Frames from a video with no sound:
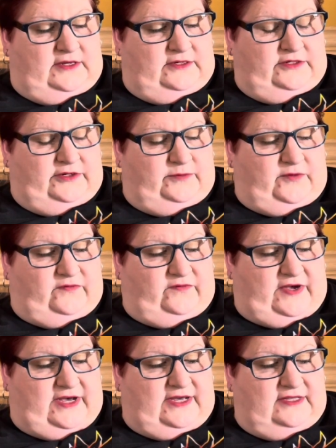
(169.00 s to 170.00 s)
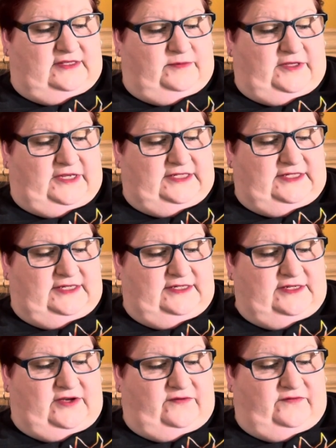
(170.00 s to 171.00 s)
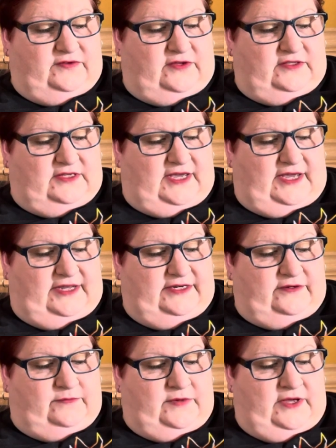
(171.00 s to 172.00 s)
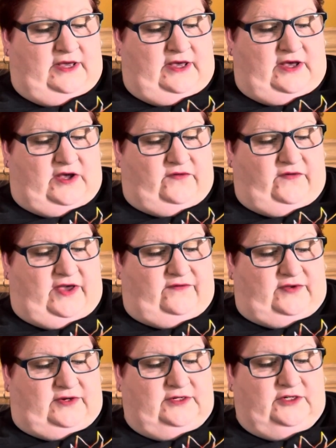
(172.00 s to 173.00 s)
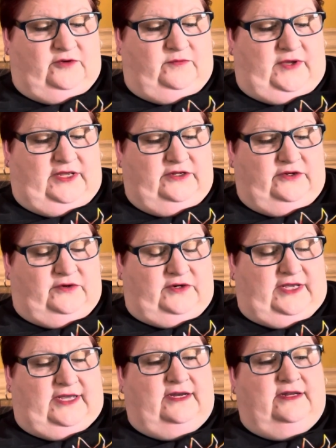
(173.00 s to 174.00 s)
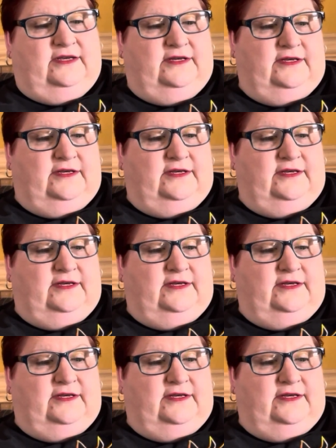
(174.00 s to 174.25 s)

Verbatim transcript: to provide the blessings of the kingdom of heaven to meet your need.